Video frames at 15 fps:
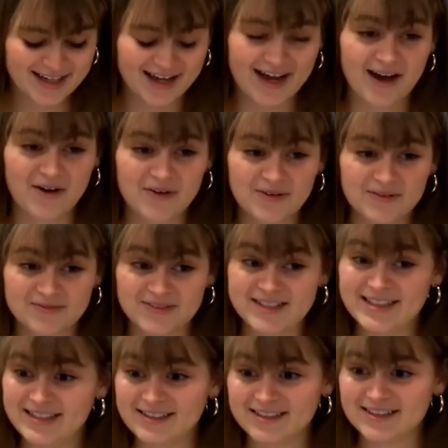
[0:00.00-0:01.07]
how
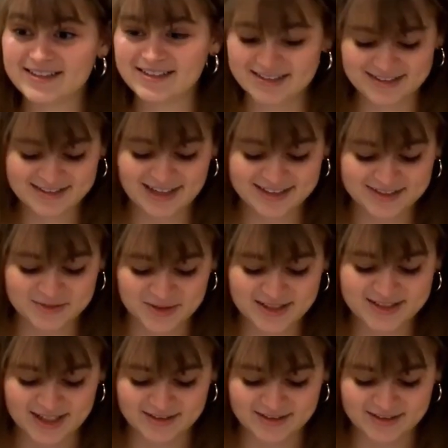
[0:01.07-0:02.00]
ridiculous that story